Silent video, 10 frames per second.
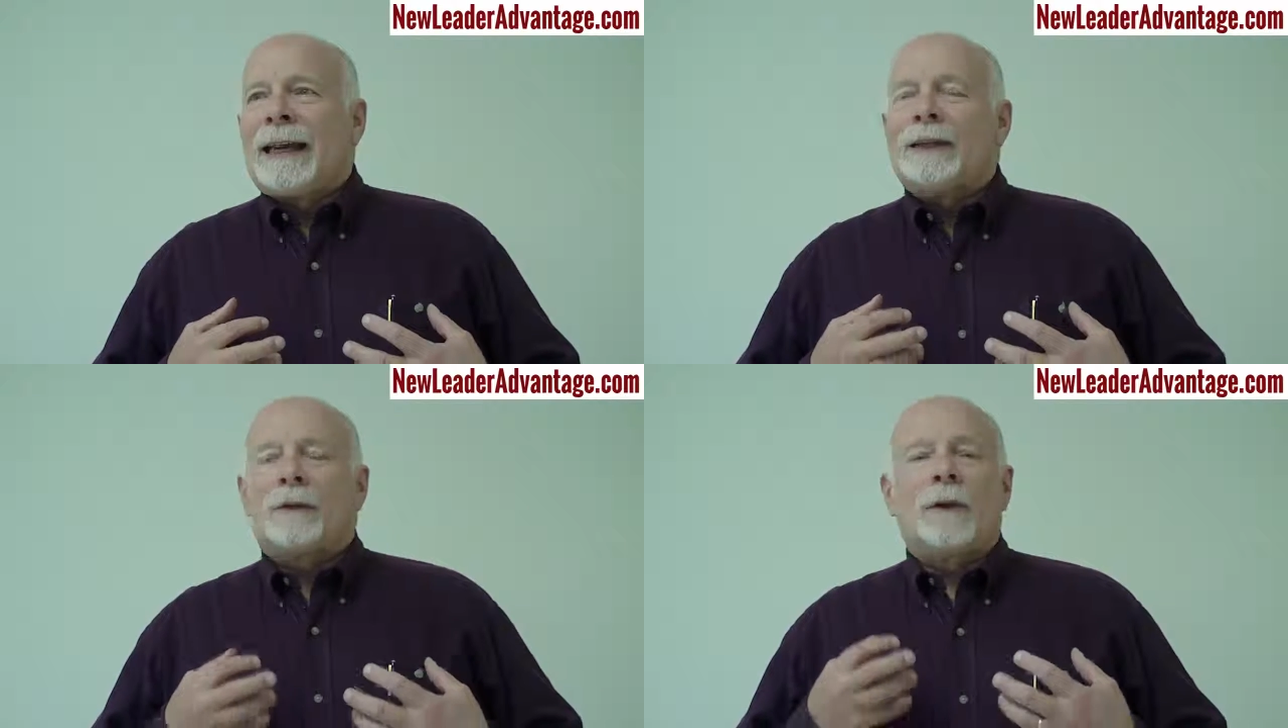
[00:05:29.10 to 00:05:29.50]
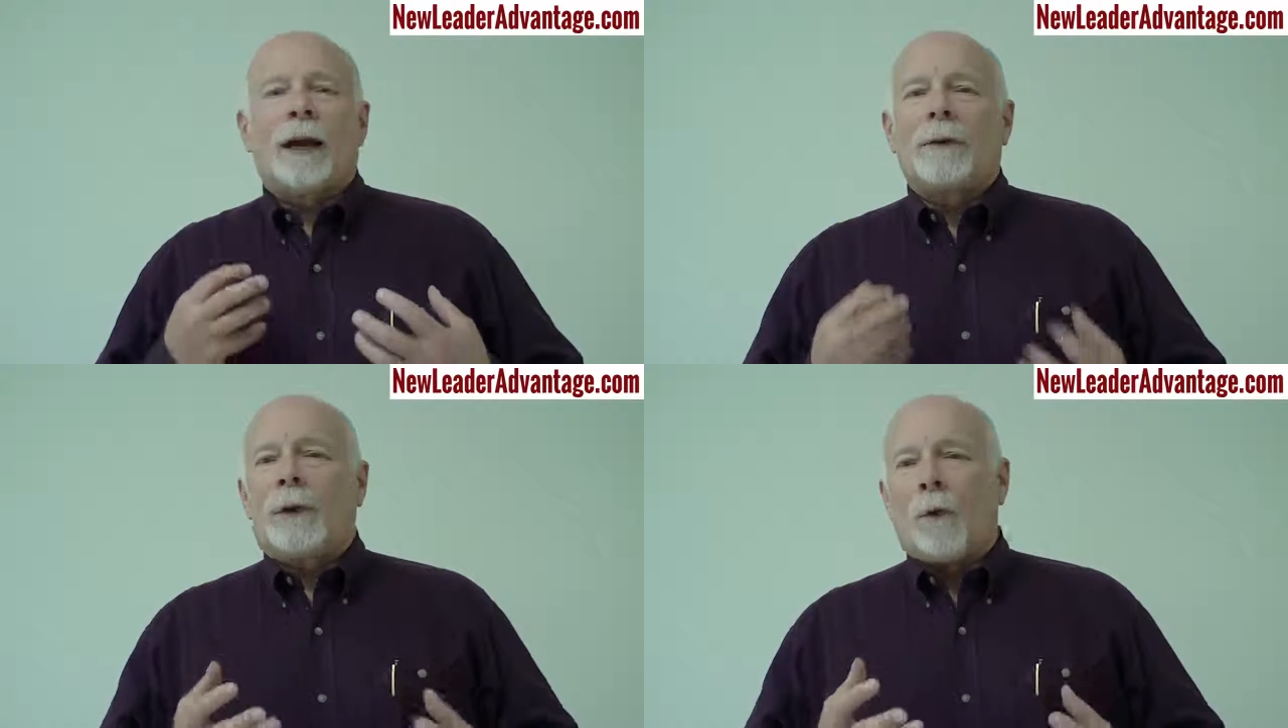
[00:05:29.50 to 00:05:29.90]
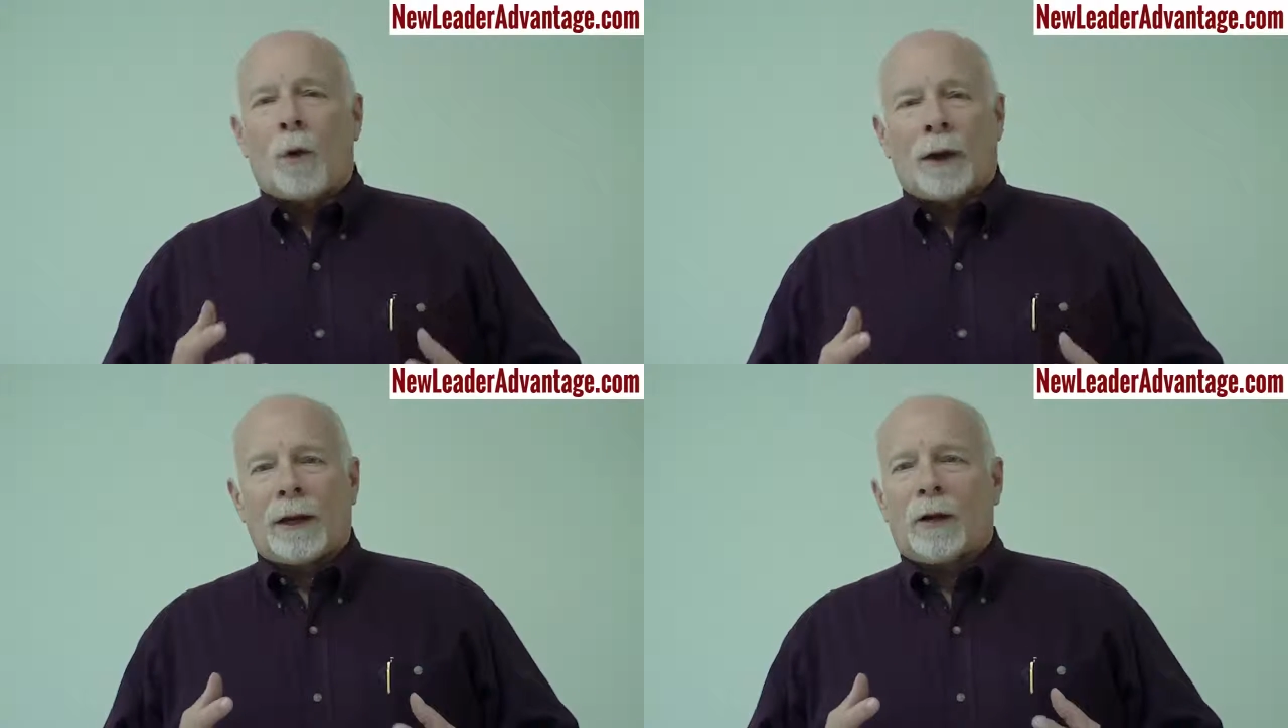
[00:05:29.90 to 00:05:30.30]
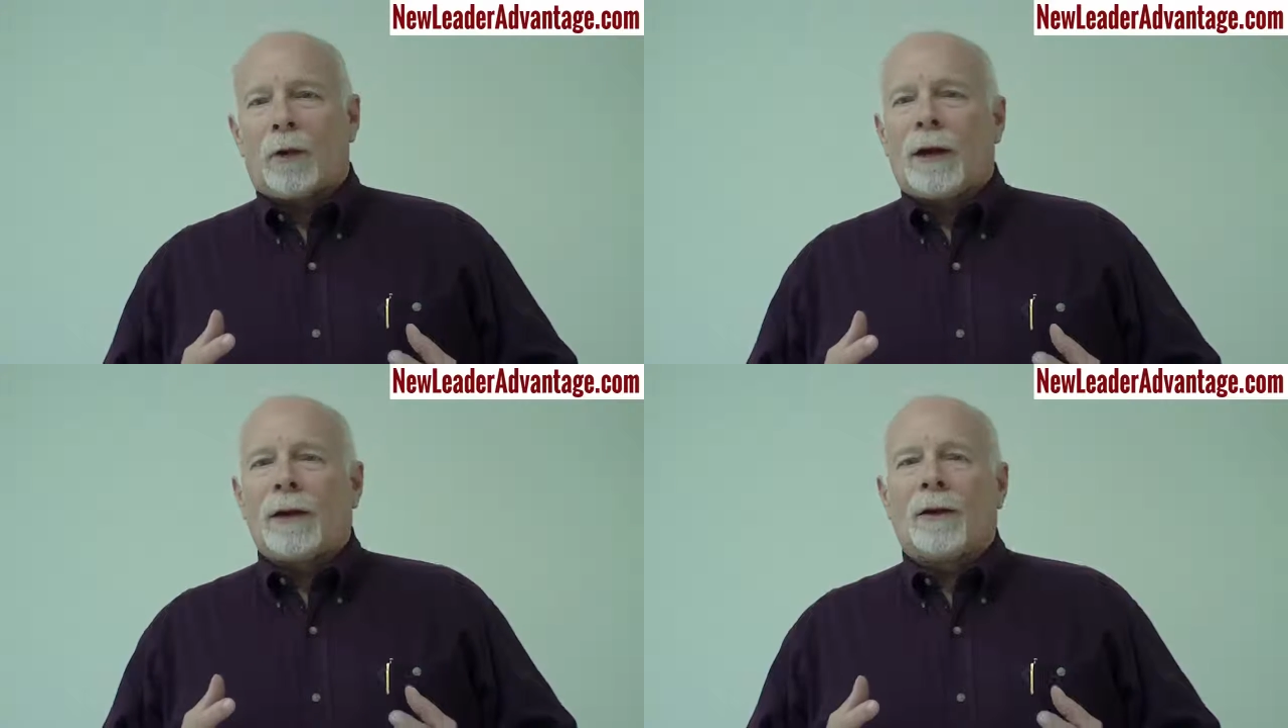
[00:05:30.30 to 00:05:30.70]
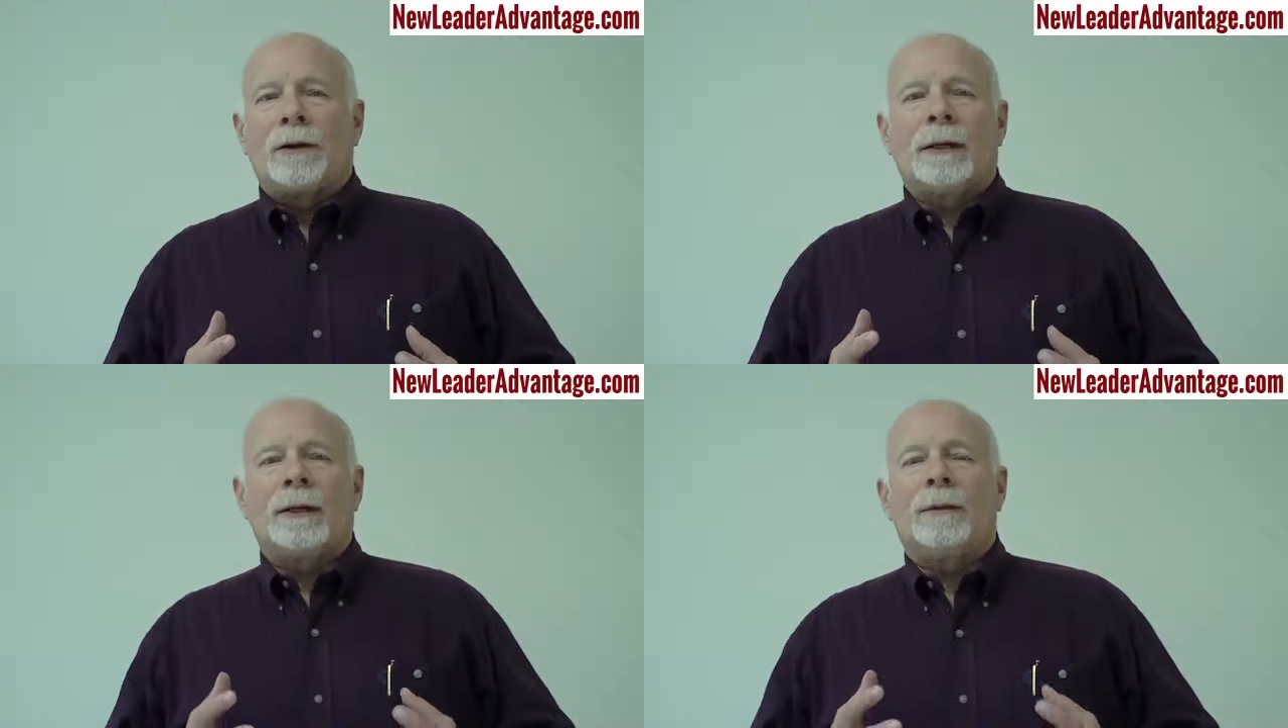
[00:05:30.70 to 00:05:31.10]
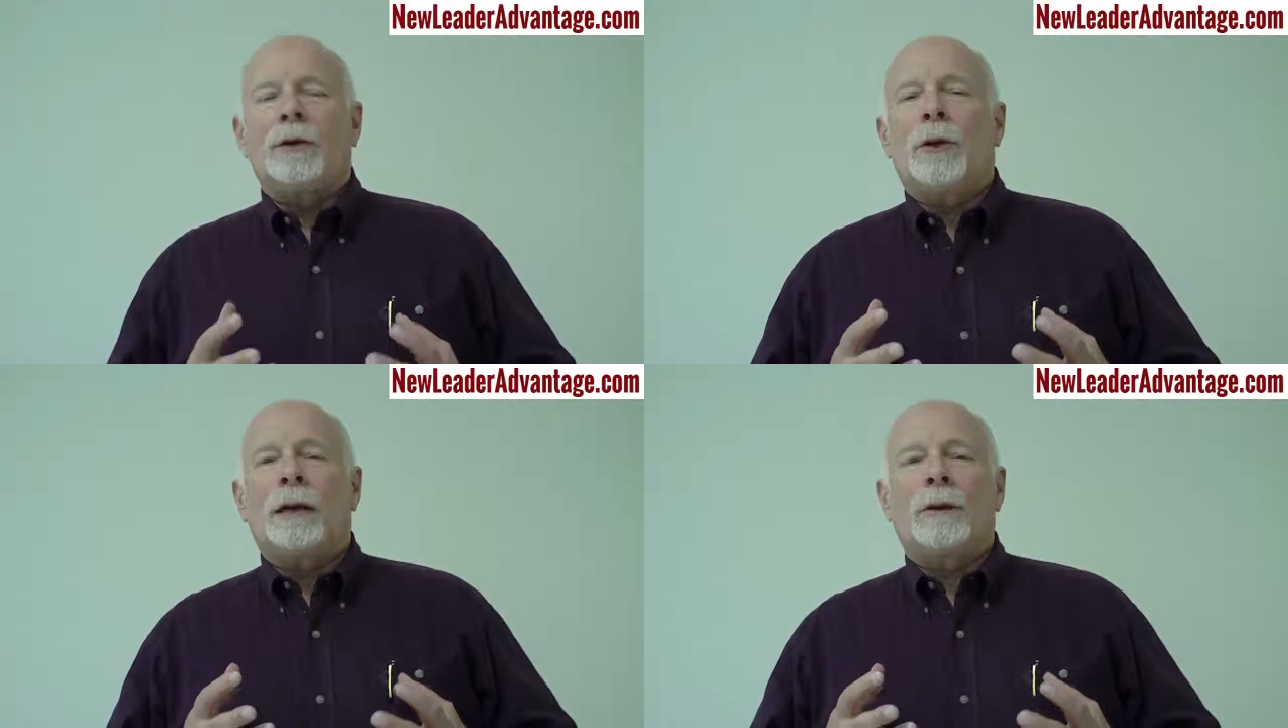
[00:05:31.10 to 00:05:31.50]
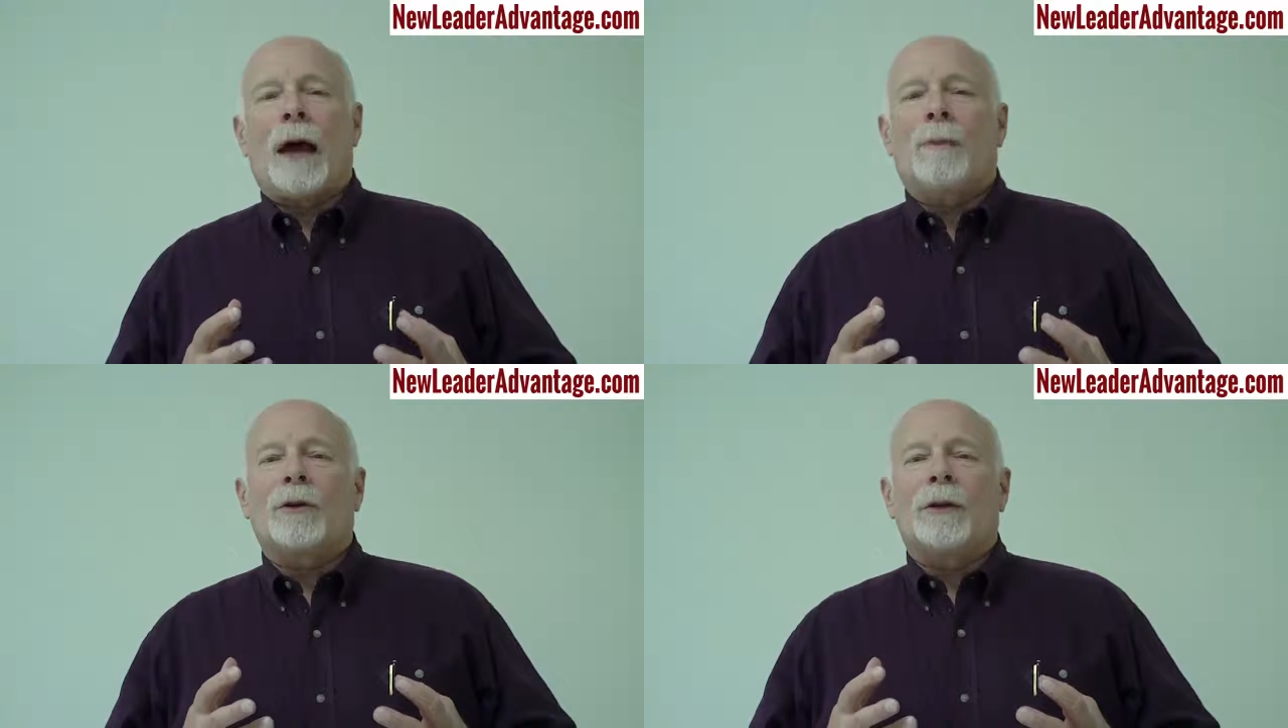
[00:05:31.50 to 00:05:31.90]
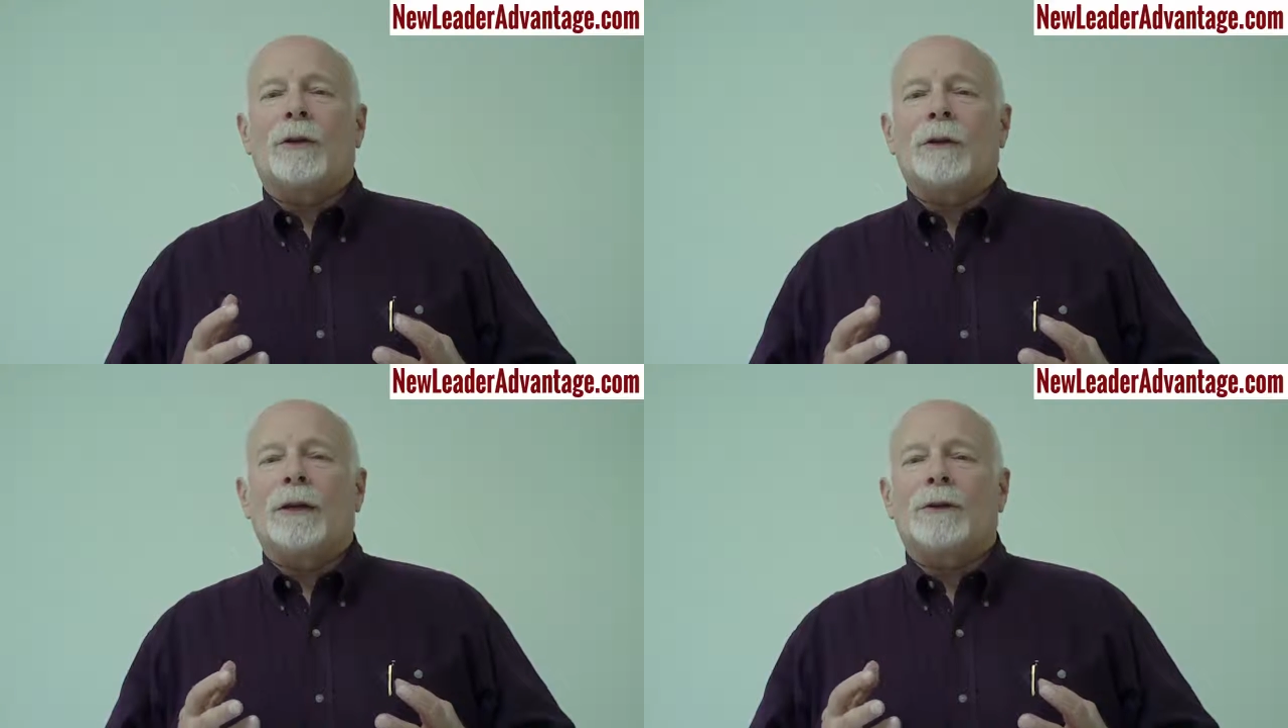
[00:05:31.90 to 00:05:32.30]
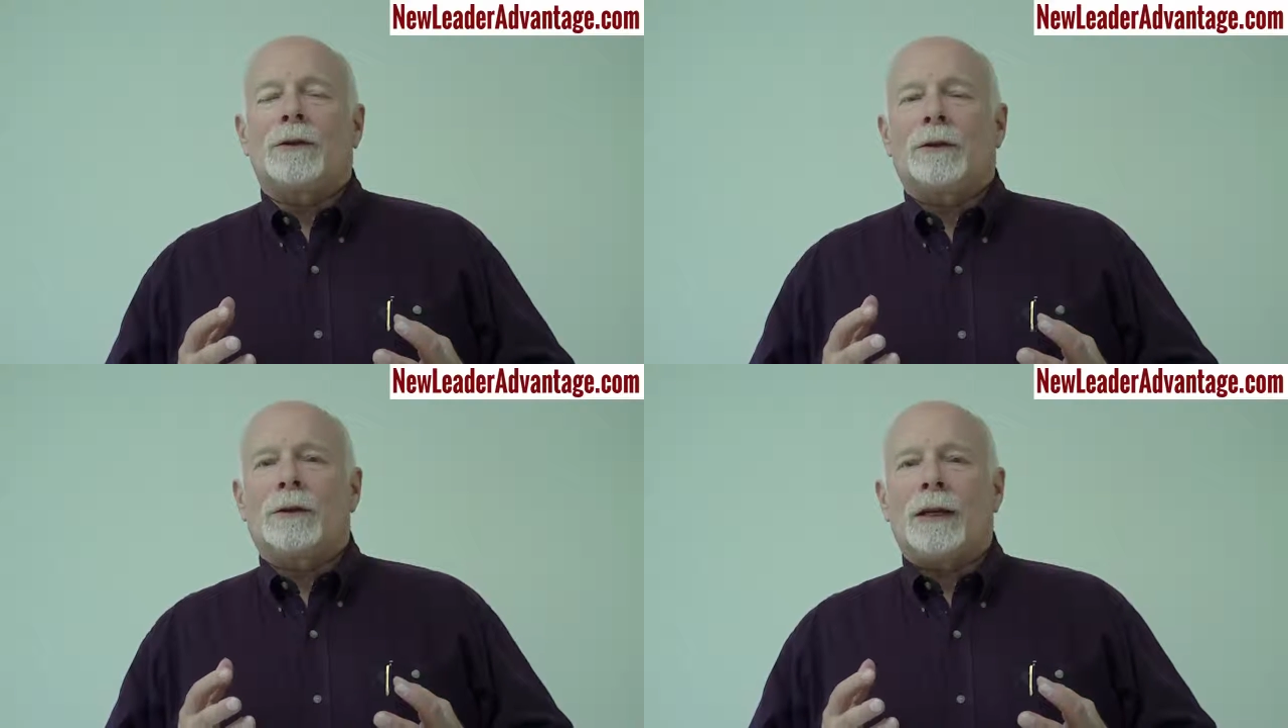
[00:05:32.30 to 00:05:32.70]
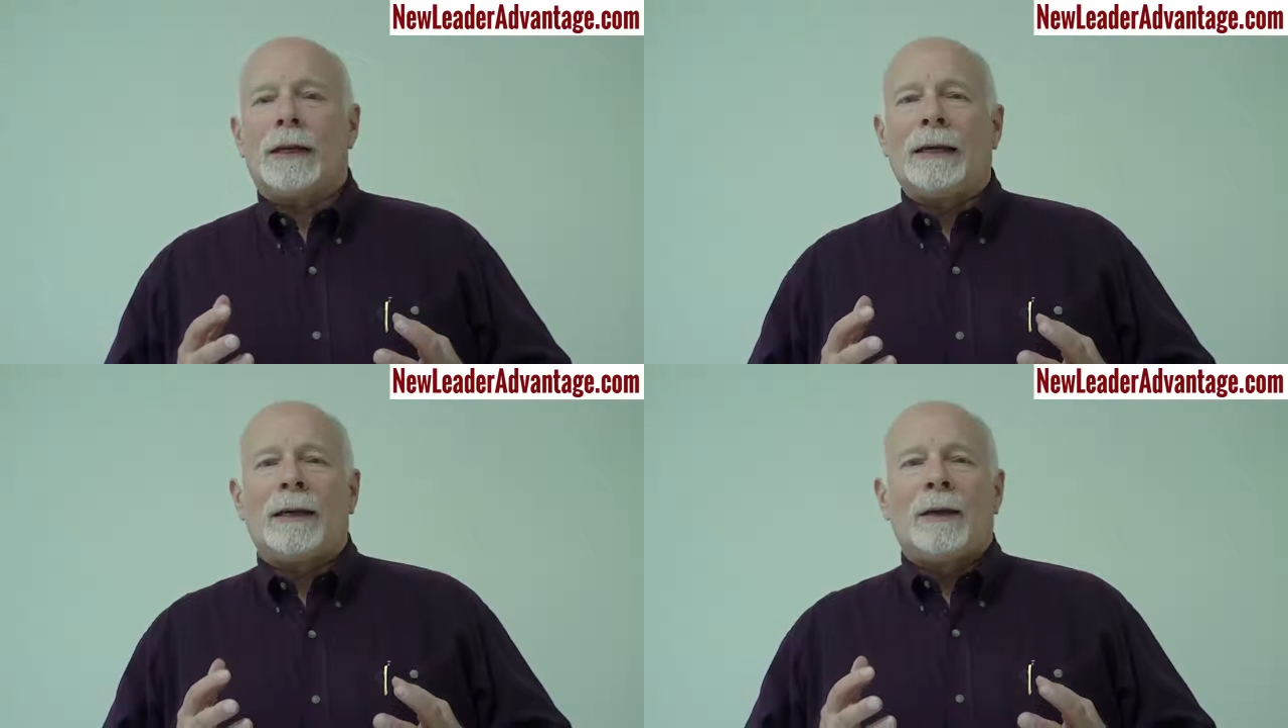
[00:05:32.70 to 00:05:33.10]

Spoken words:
a very rewarding career. You'll get the opportunities to see